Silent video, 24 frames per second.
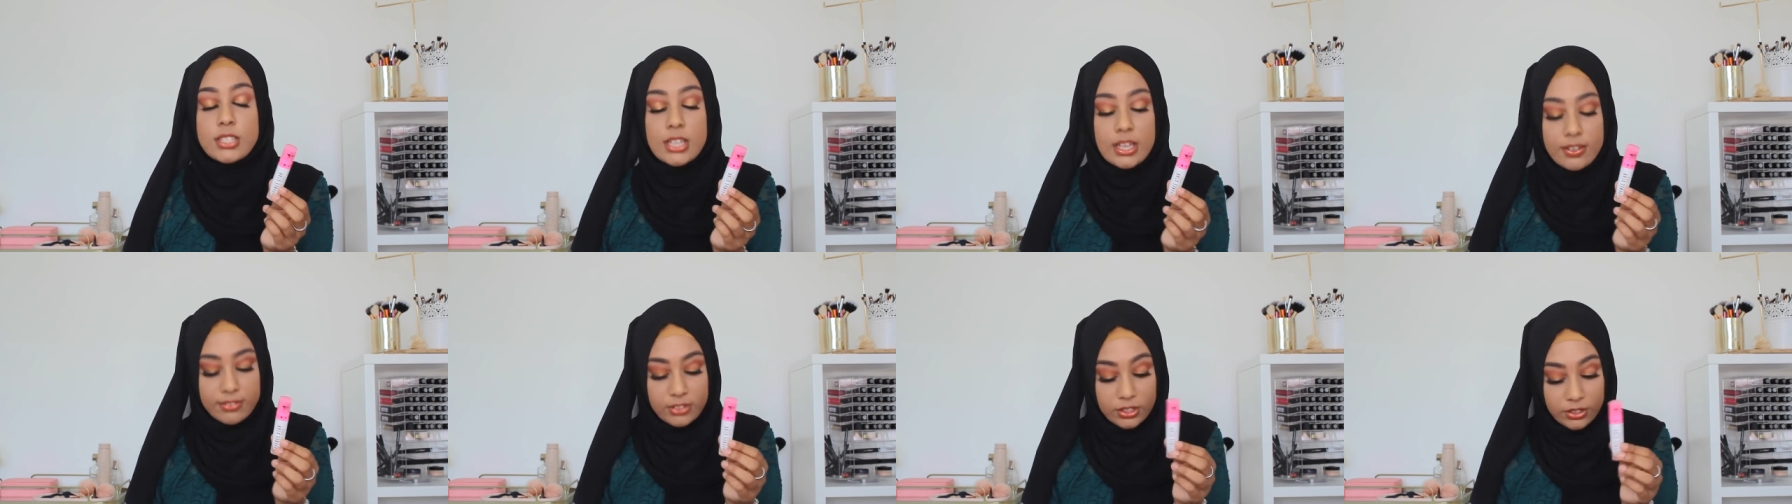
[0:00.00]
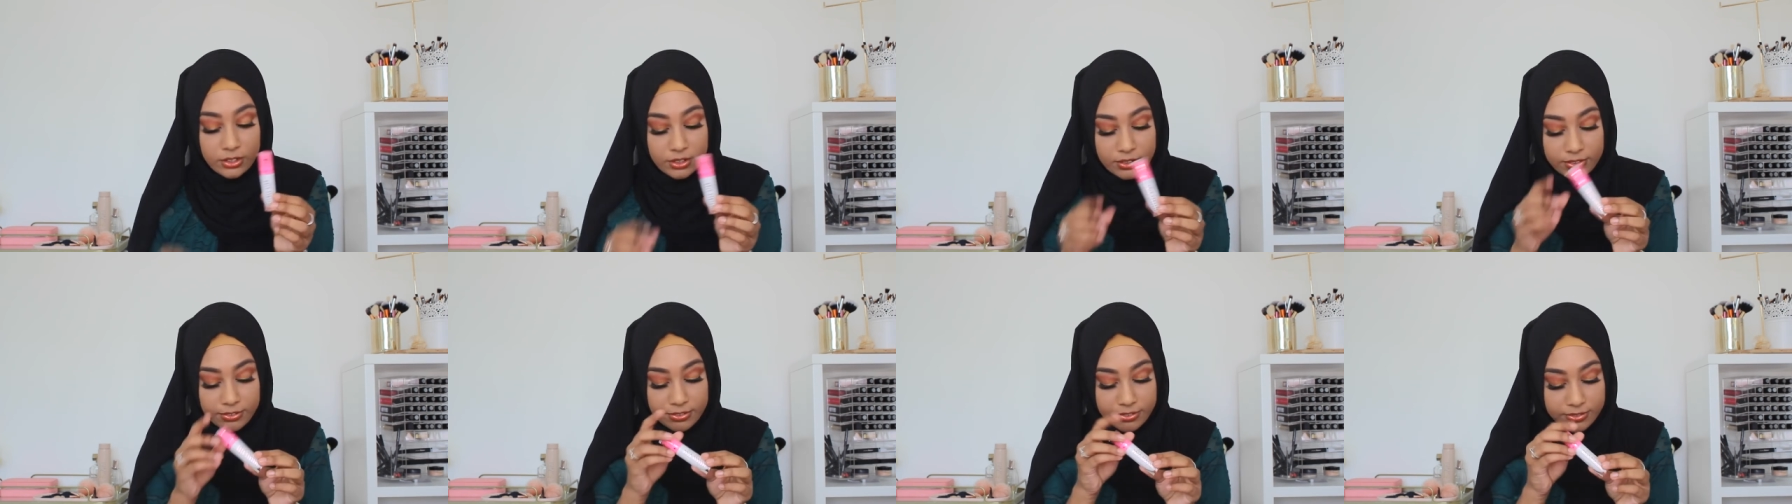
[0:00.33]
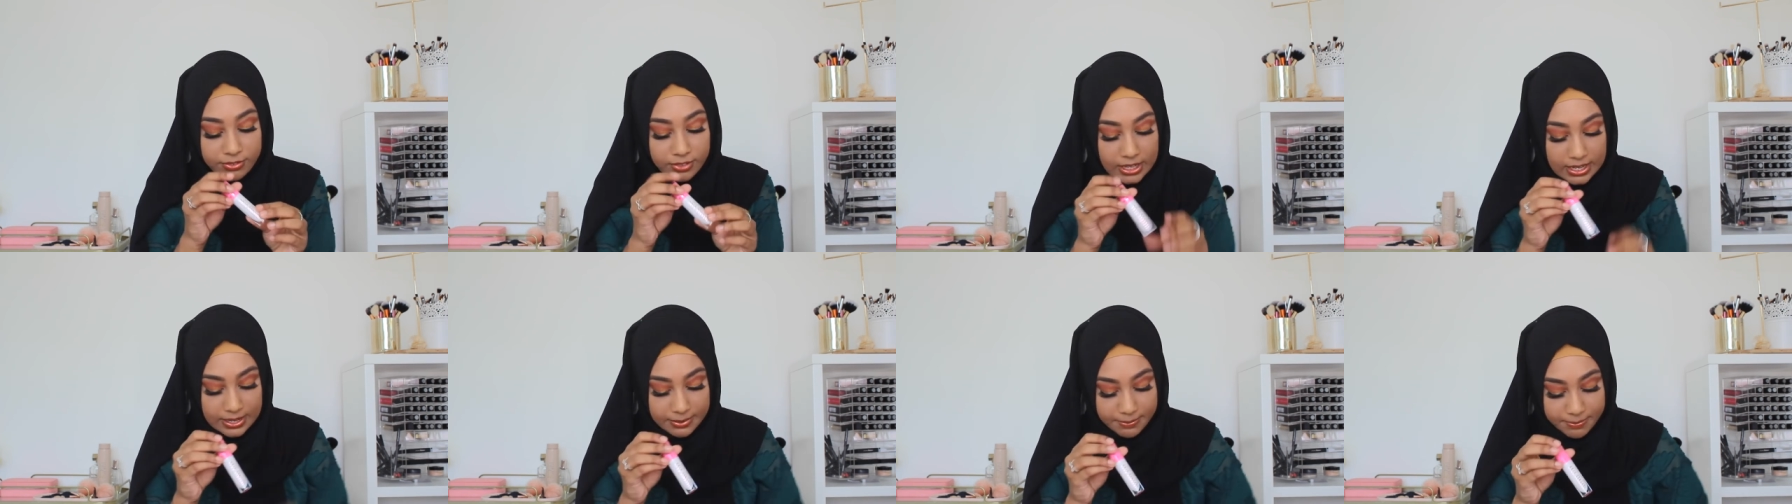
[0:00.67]
I have a lot of
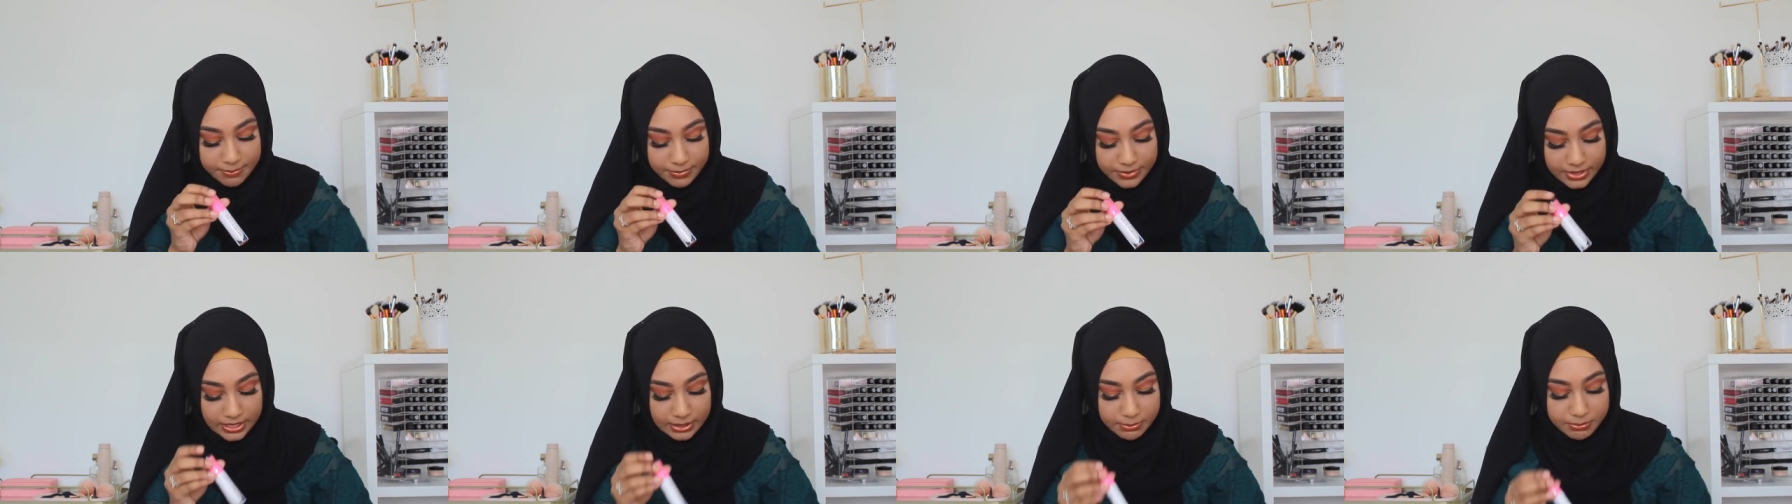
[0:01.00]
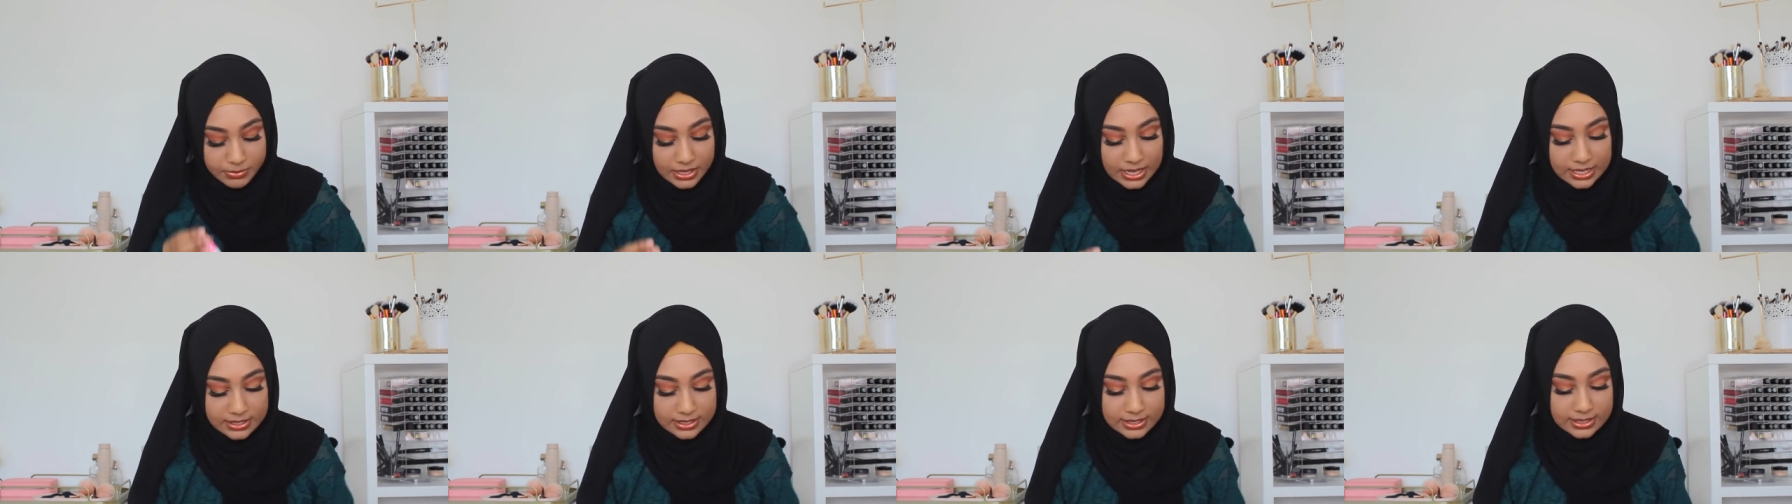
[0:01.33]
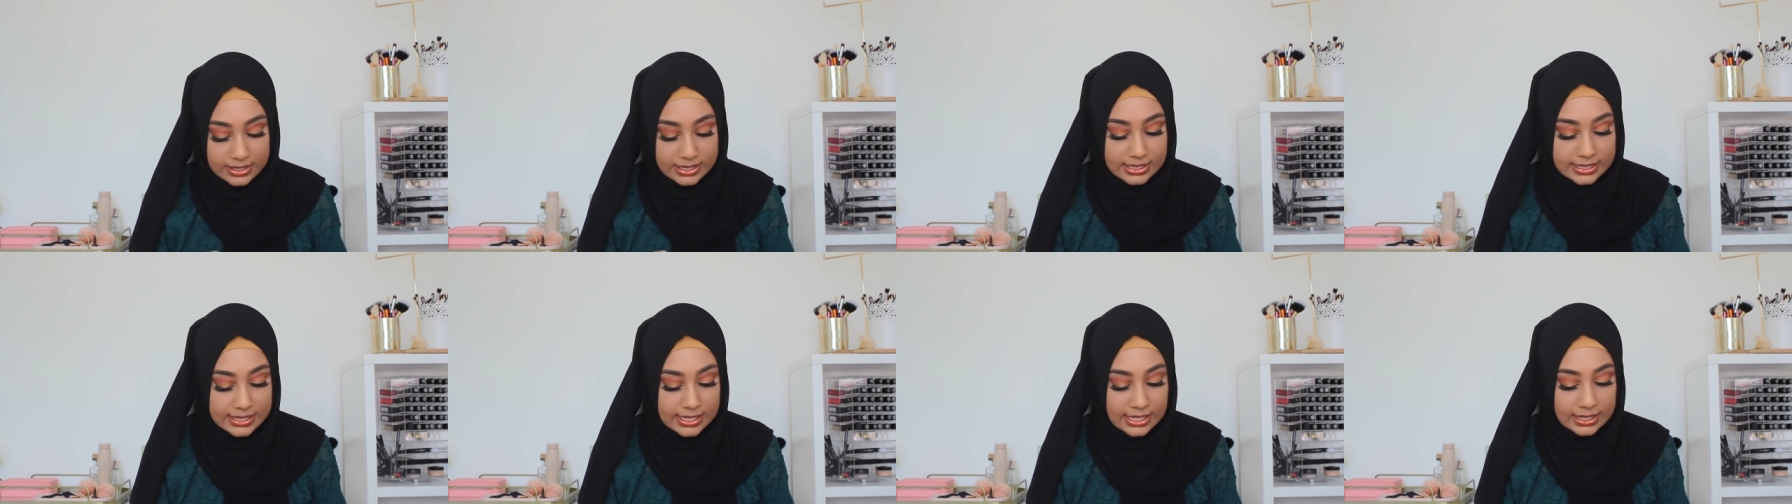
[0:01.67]
um, theme days and
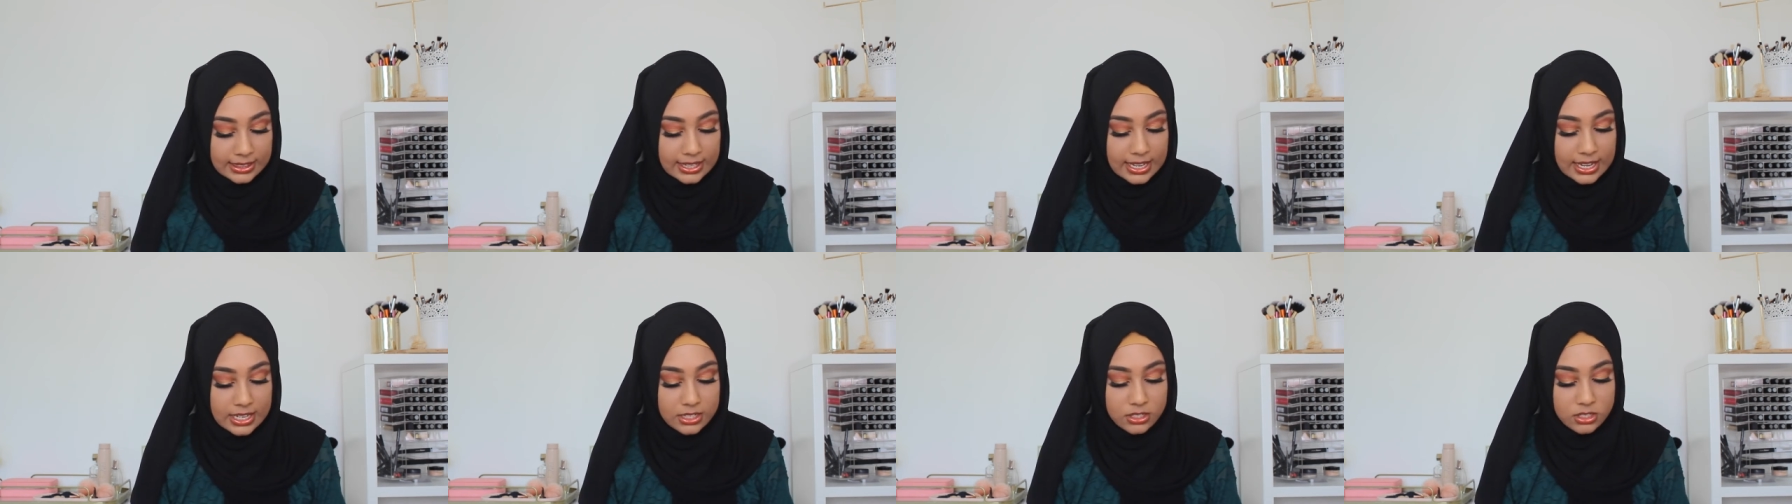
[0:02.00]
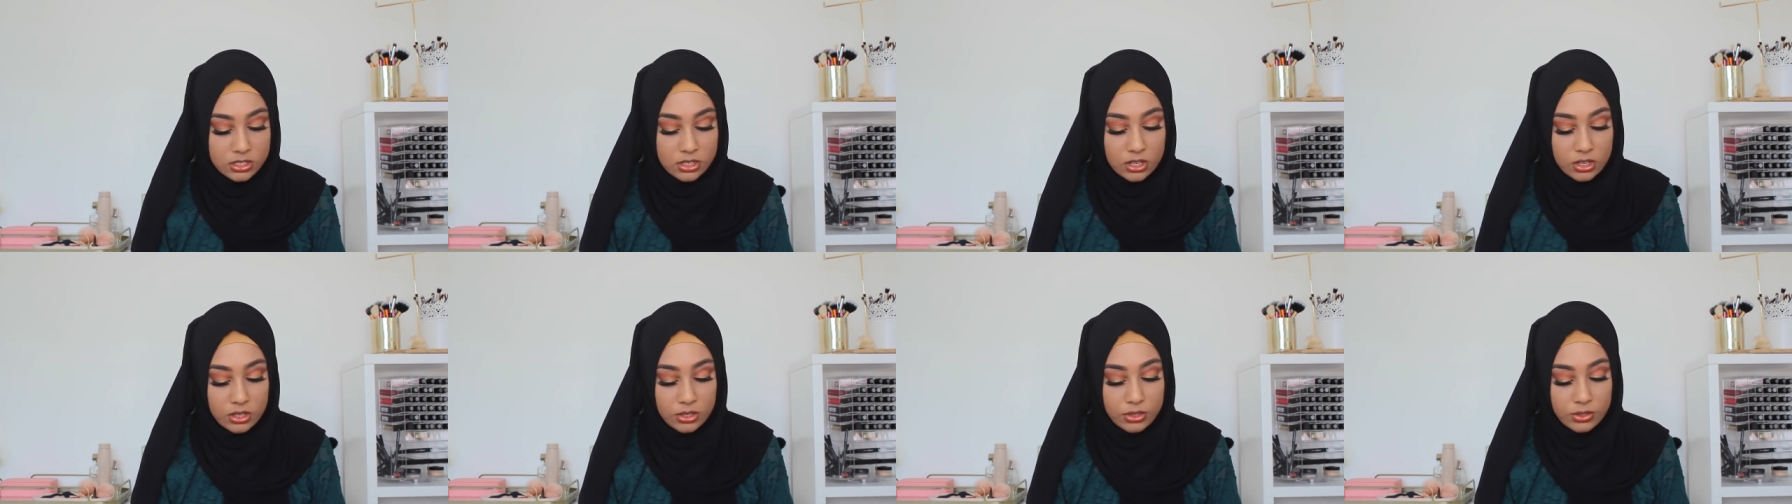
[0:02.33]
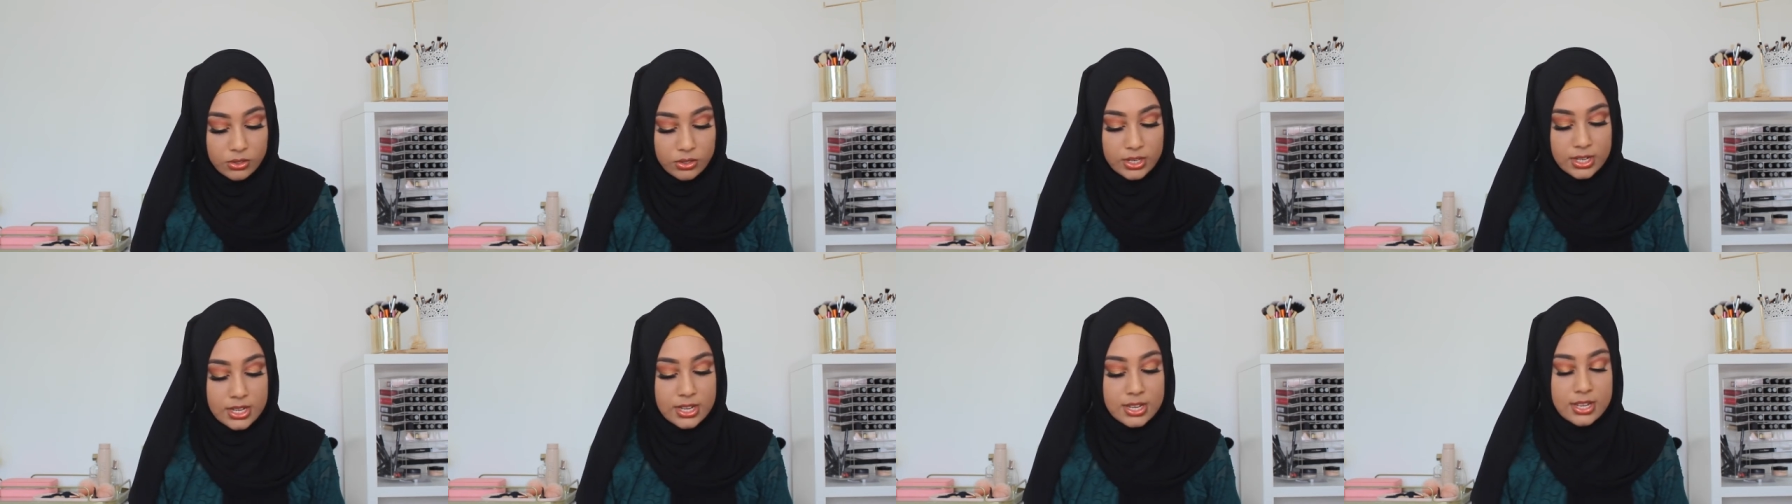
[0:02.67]
things like that, so